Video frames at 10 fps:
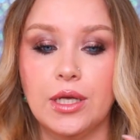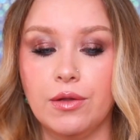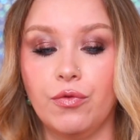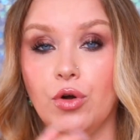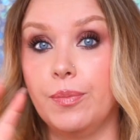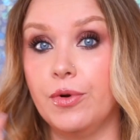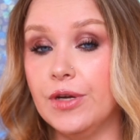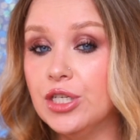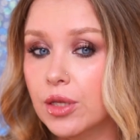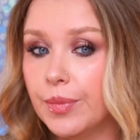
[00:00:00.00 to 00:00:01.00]
and for a
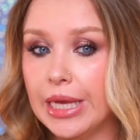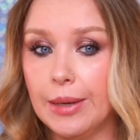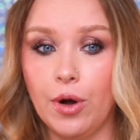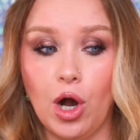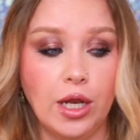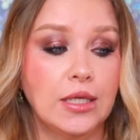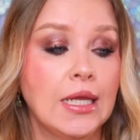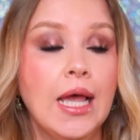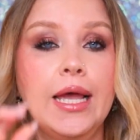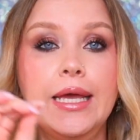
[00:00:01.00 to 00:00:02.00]
professional makeup
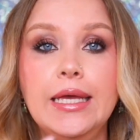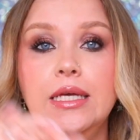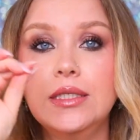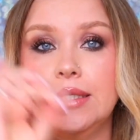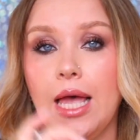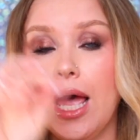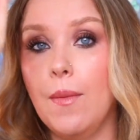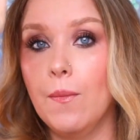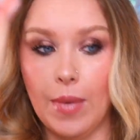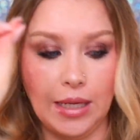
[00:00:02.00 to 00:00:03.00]
artist, it's
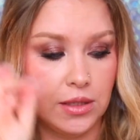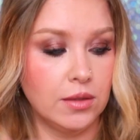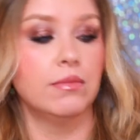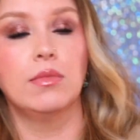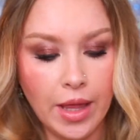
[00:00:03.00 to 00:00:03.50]
a must.